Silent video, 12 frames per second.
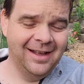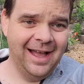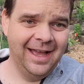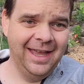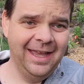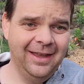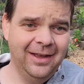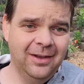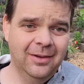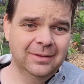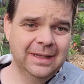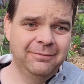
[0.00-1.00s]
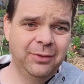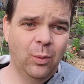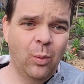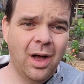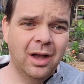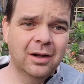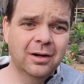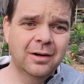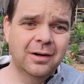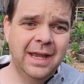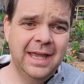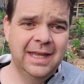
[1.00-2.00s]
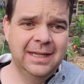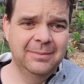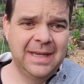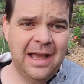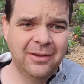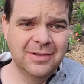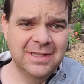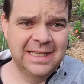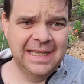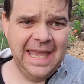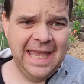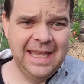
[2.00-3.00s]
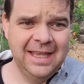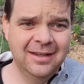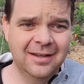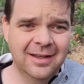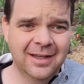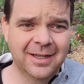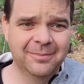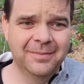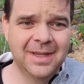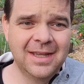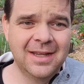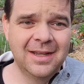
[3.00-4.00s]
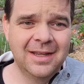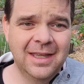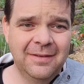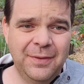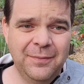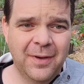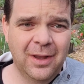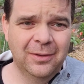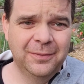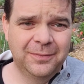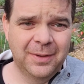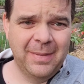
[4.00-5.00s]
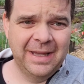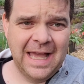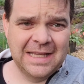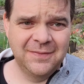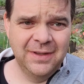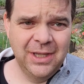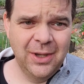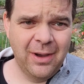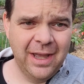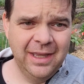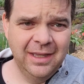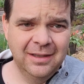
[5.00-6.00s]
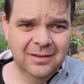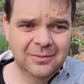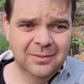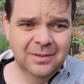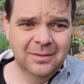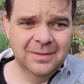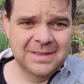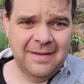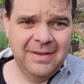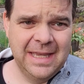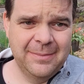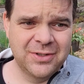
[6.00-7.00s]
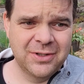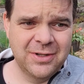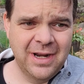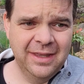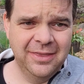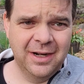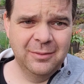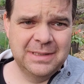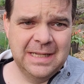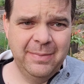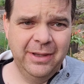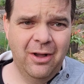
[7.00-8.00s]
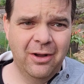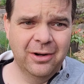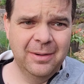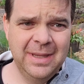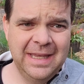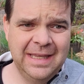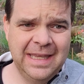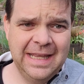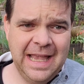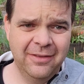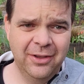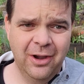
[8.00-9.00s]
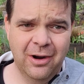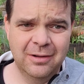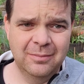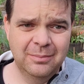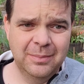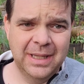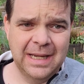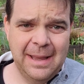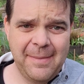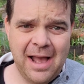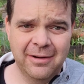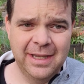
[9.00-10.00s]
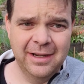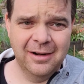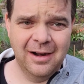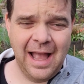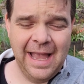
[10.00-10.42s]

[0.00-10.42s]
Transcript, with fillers: I left the walker and am now using a cane. Um, if you followed from my last video, I was having hip surgery. I thought it would take me longer to be getting out in the garden, but I'm out here.